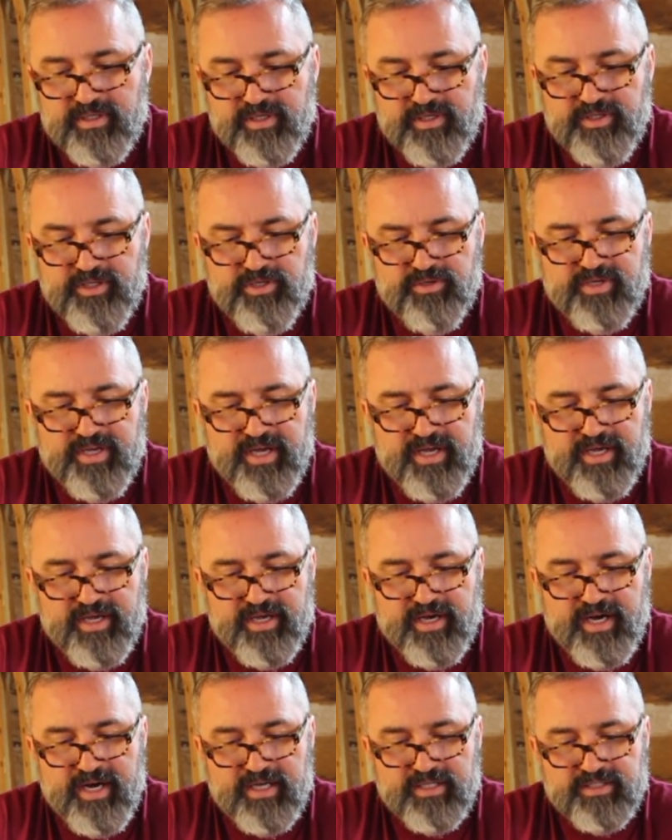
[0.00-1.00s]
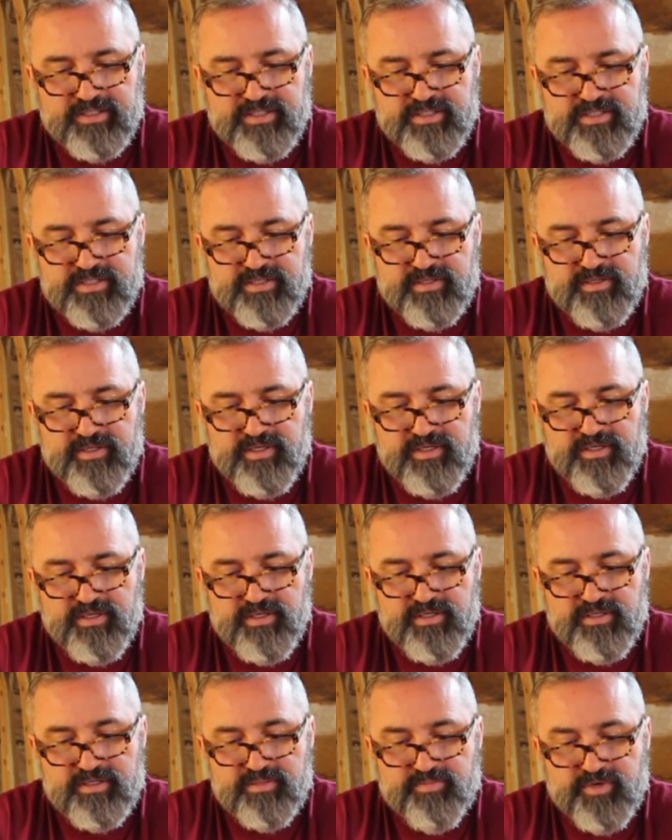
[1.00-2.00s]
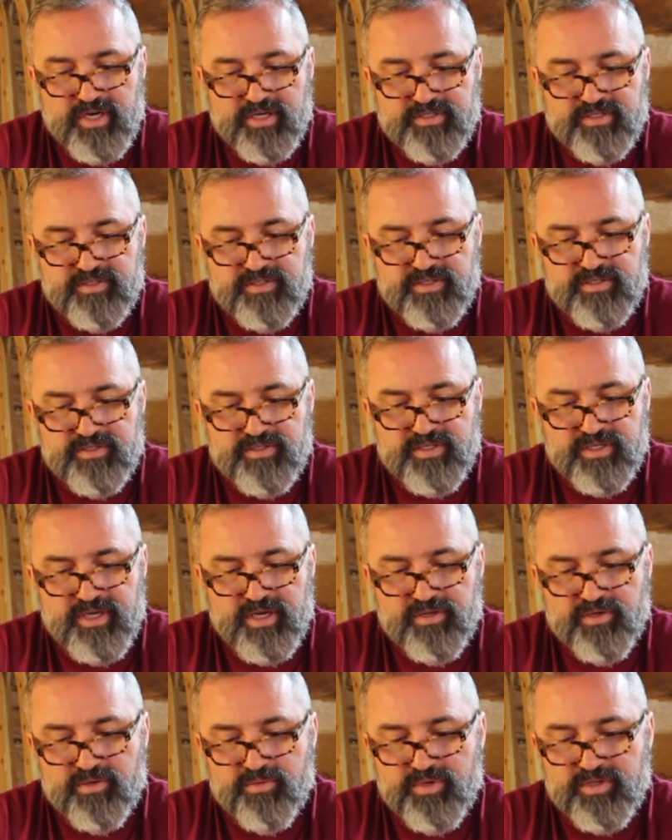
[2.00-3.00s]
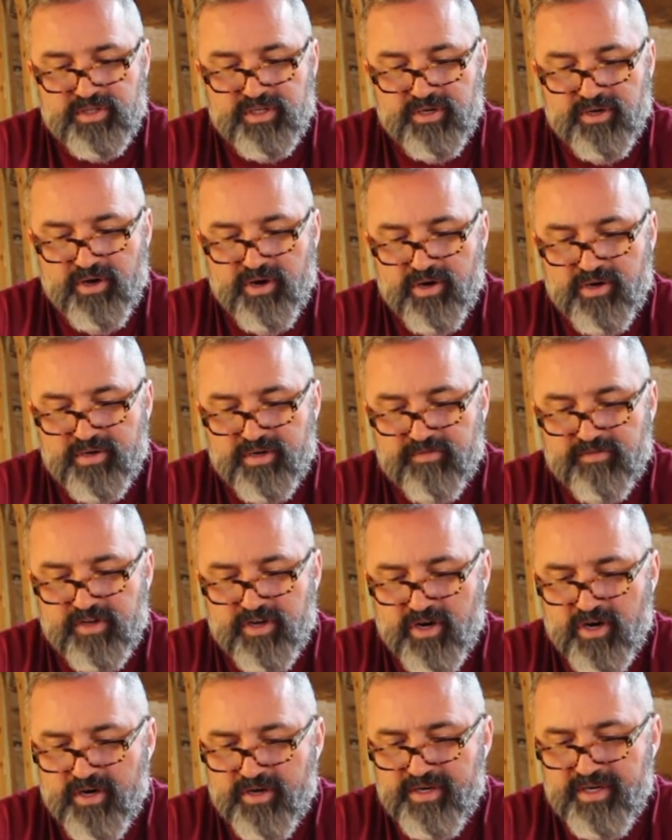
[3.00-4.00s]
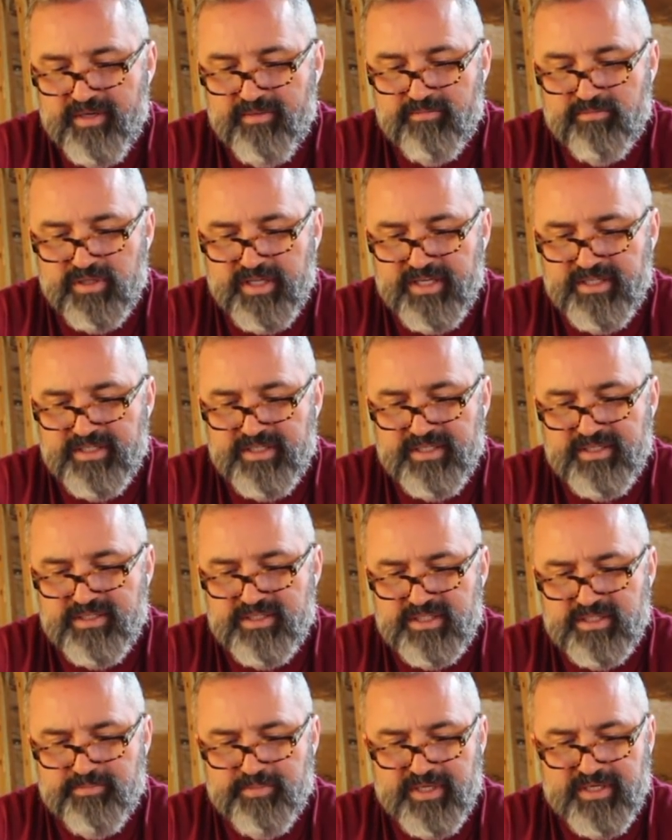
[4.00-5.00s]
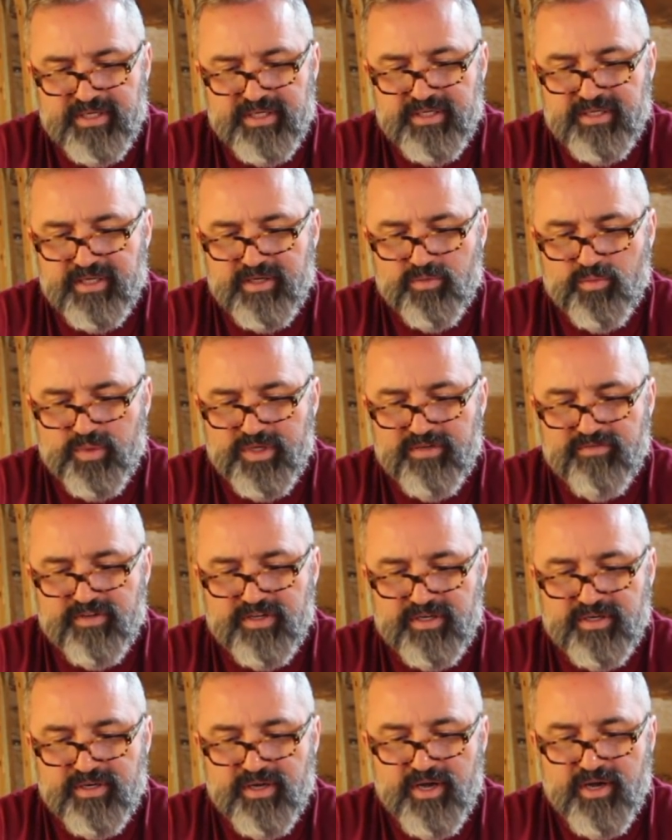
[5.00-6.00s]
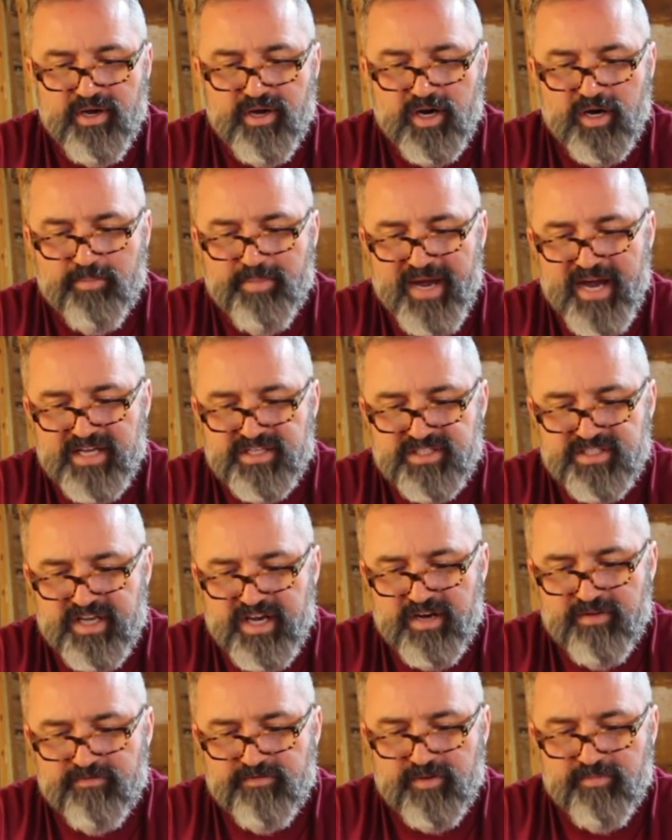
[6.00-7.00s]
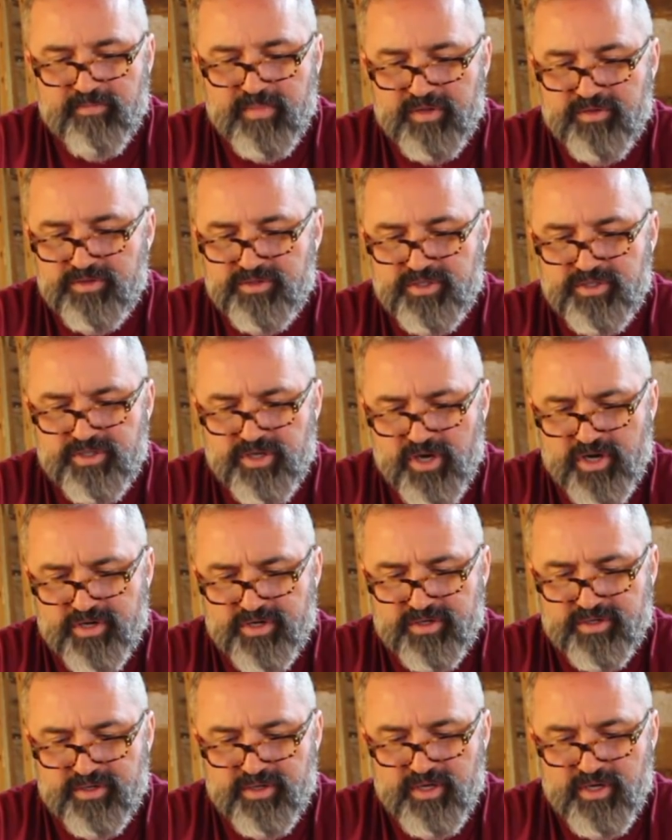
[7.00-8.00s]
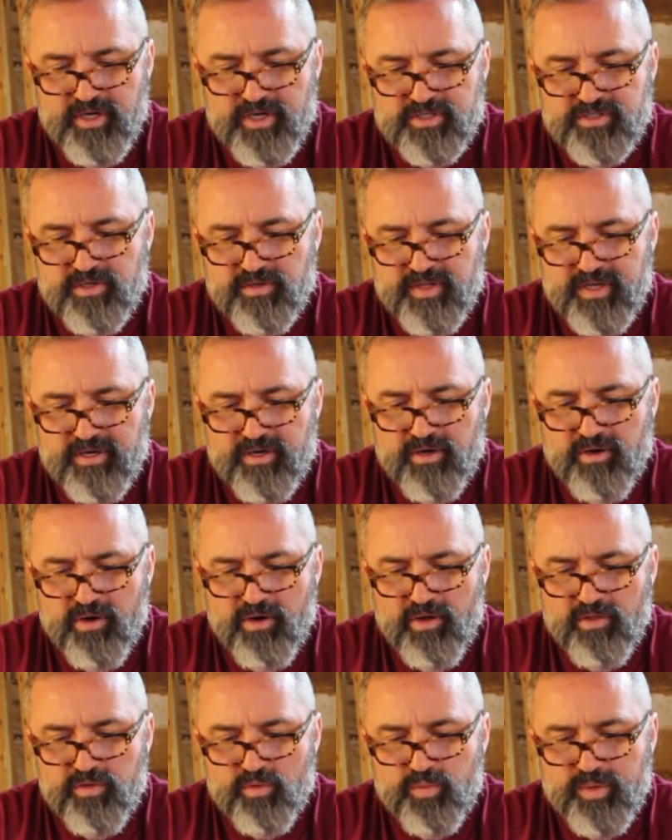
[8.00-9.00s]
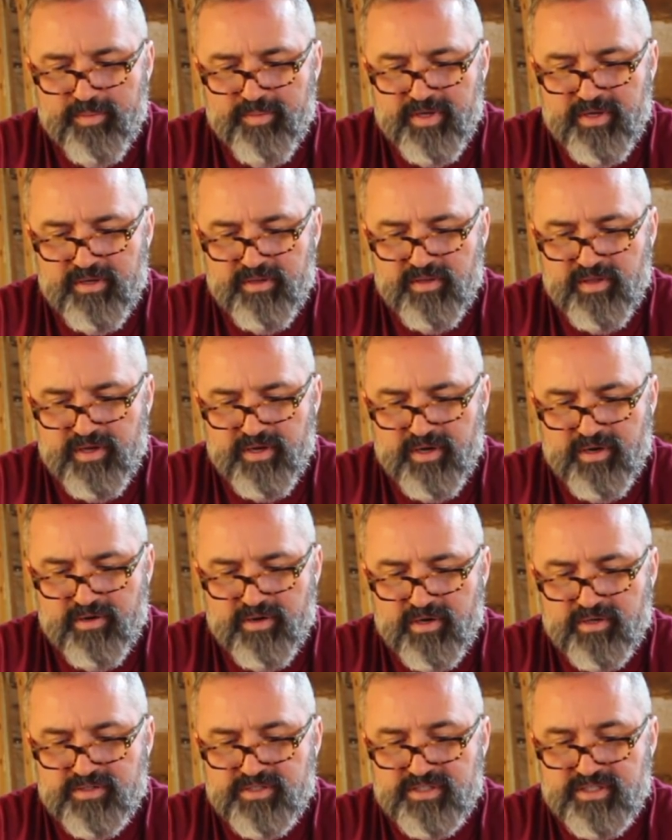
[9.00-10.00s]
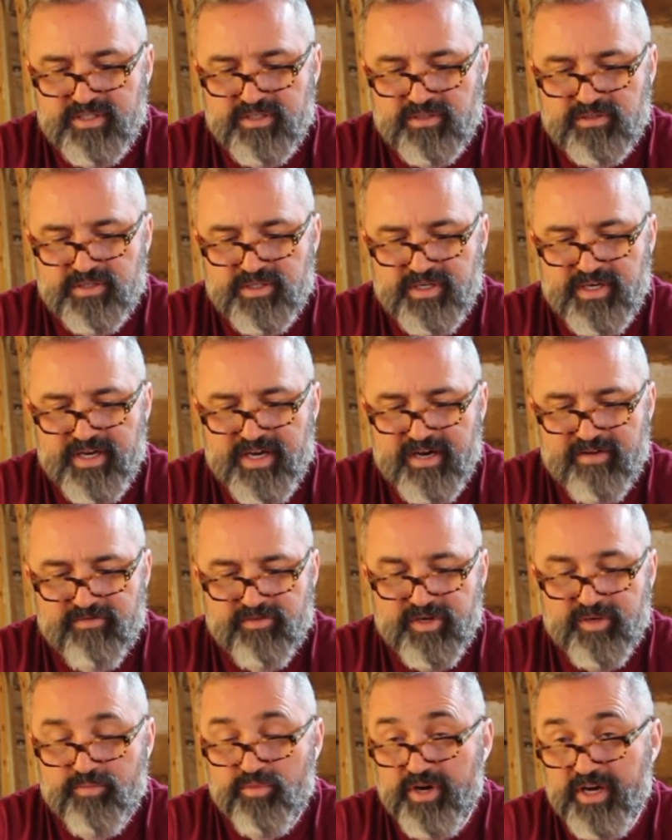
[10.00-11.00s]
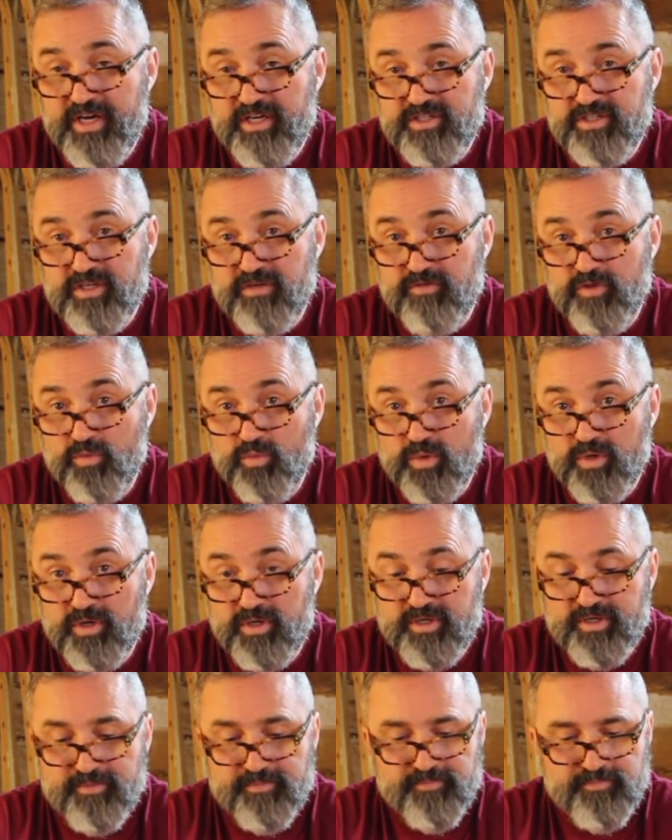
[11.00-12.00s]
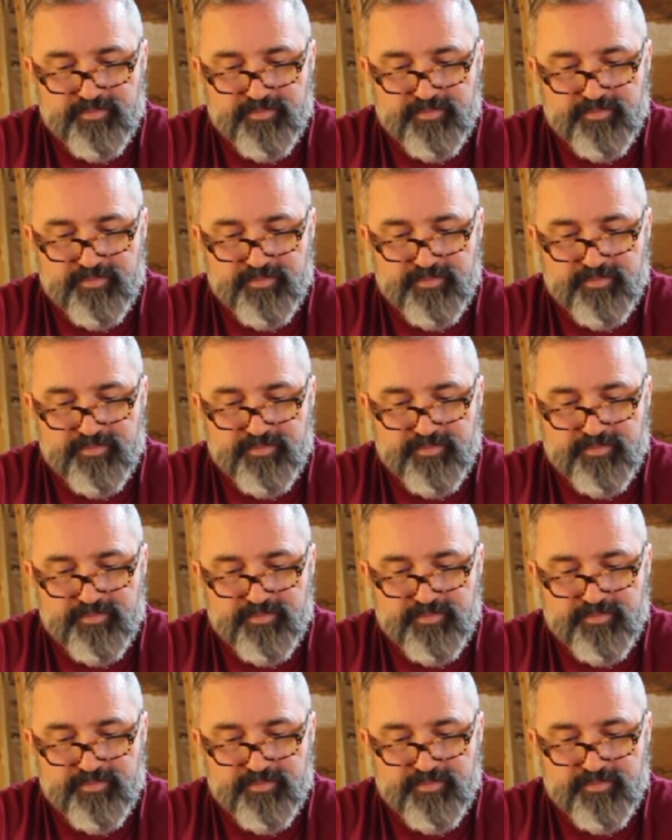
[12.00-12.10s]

In the UK islands, these processes, together with the art of carding, blending, spinning, and weaving, are passed down from mother to daughter, so that all the women there are skilled in every branch of the work.